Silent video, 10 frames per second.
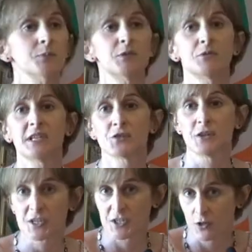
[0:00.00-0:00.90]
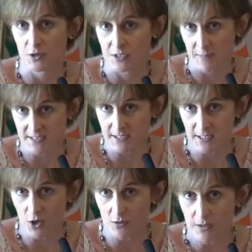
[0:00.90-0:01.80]
between international law and domestic
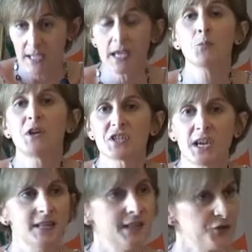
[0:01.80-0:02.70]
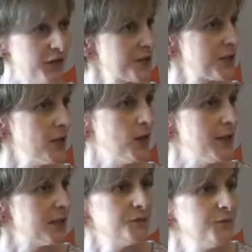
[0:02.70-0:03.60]
law, in which case international law
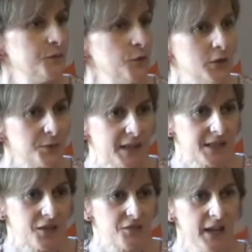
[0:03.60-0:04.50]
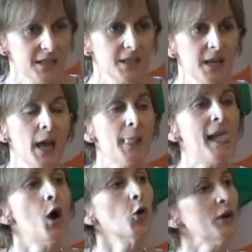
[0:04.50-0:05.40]
has full domestic effect?
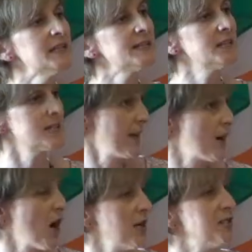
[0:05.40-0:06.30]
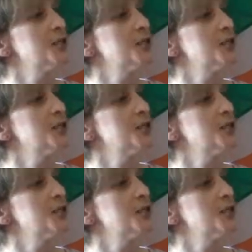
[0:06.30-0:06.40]
Or is it, like Ireland, a